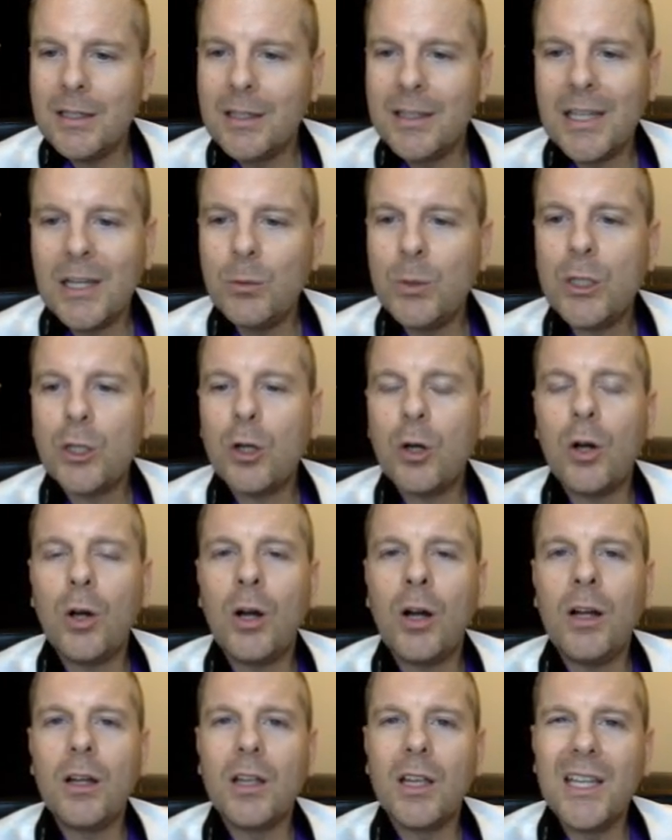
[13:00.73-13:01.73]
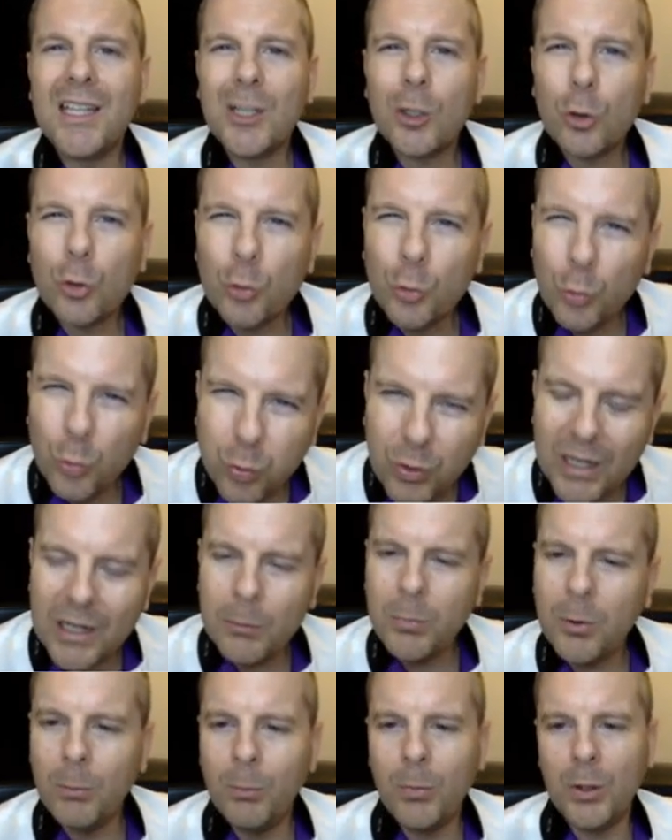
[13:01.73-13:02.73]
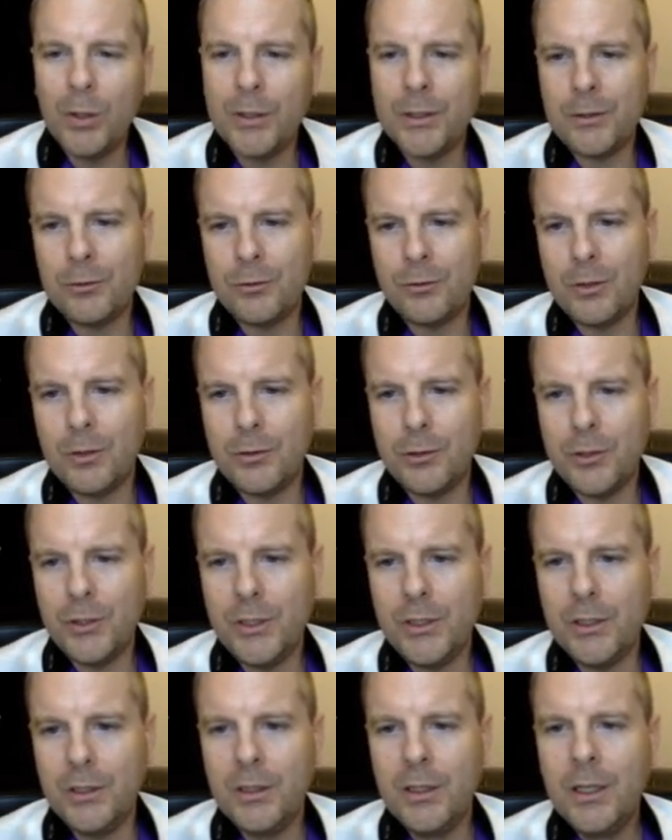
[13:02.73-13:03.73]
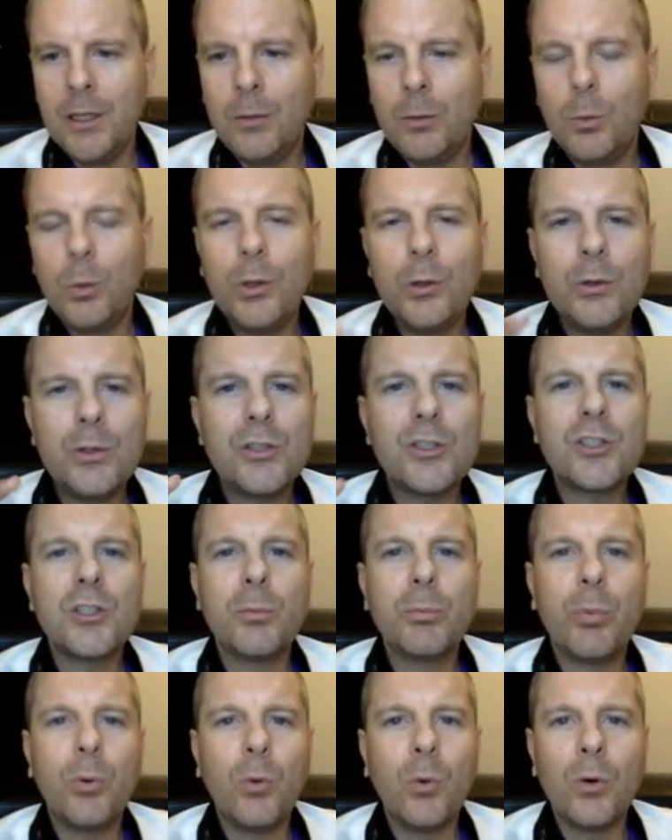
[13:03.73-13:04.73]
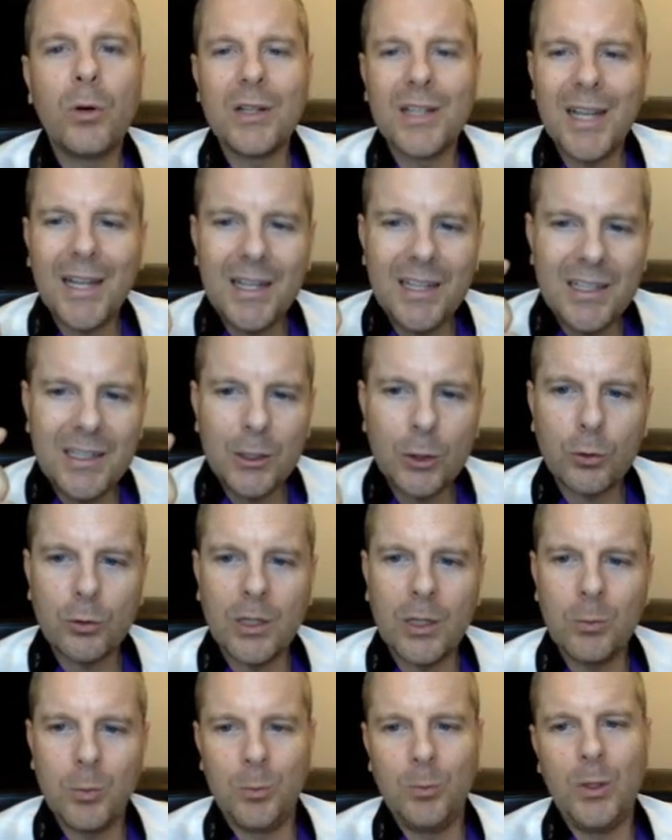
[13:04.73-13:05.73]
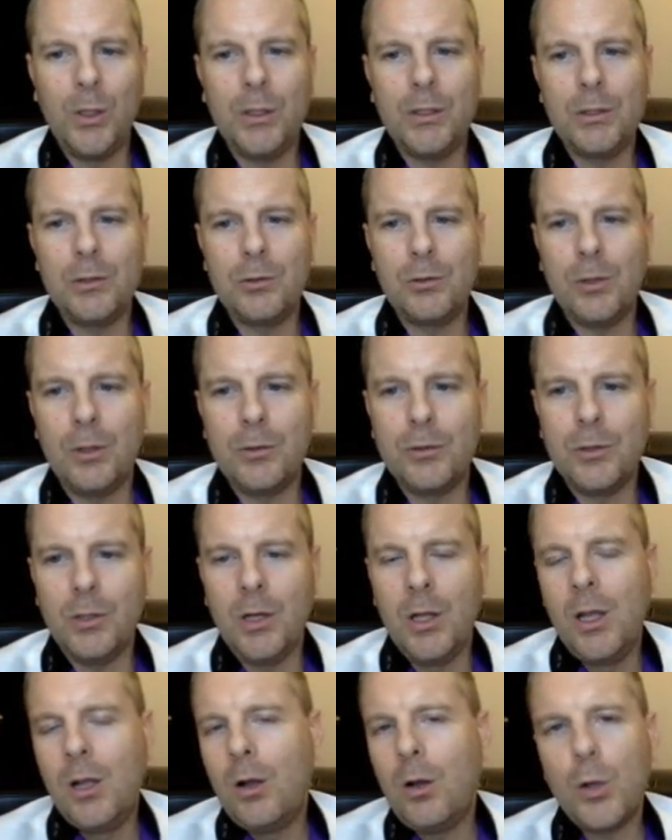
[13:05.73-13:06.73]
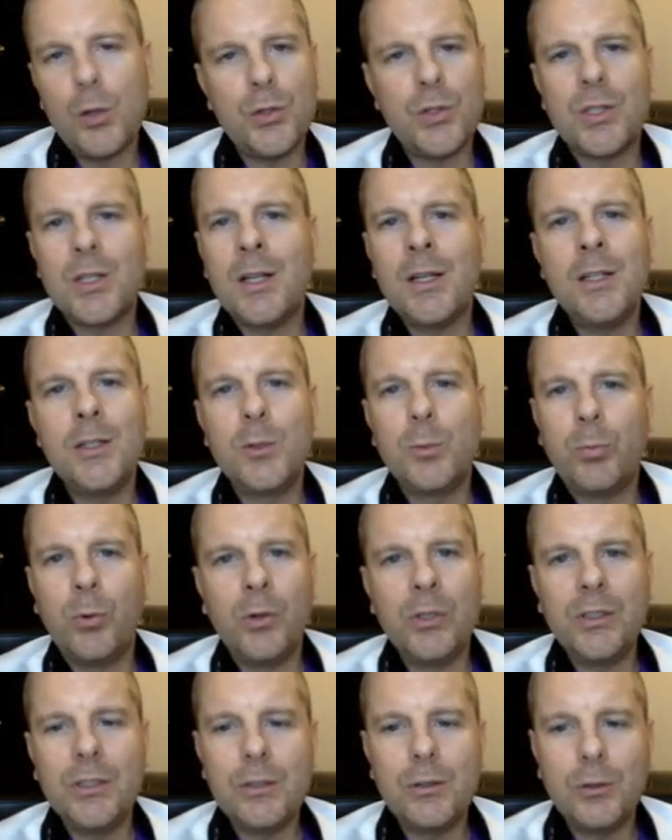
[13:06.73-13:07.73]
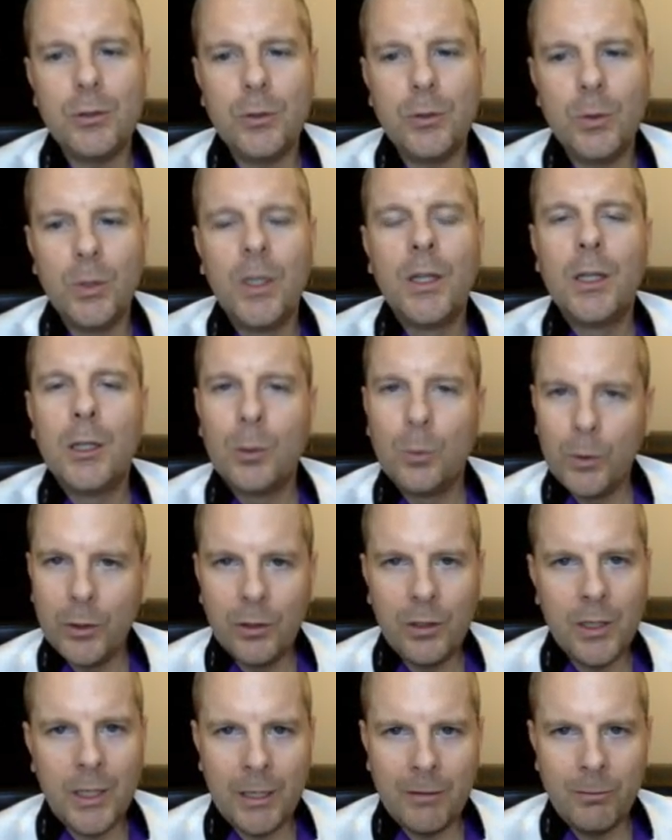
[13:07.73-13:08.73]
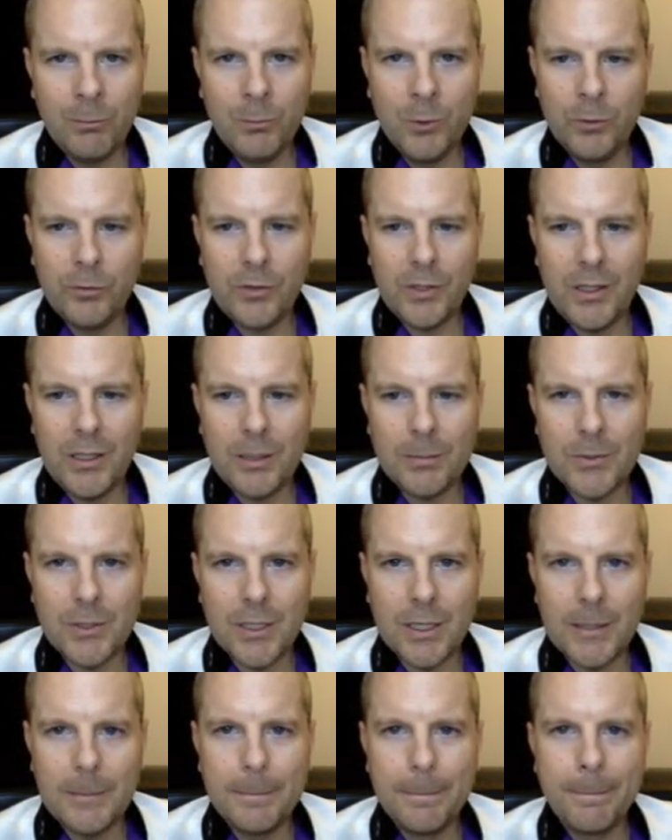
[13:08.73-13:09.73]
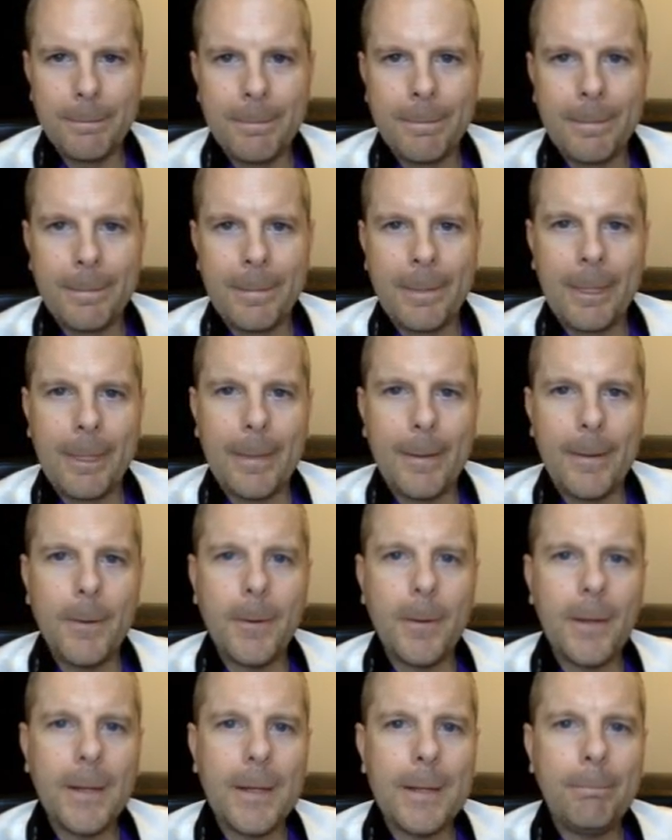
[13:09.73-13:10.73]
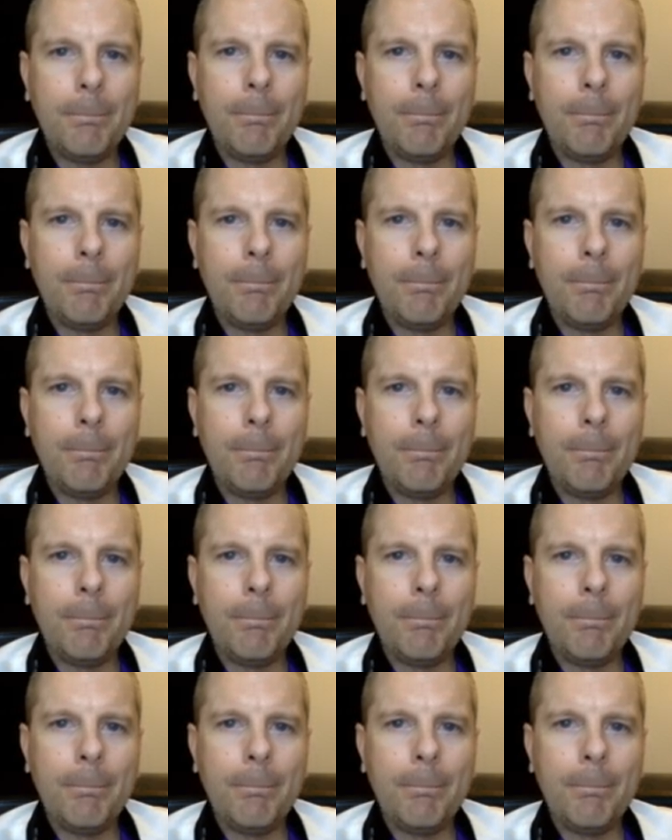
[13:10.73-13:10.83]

that we caught incredible market structure here. We're support at an incredible market structure. All signs pointed to we were going to have a move to the upside. Okay,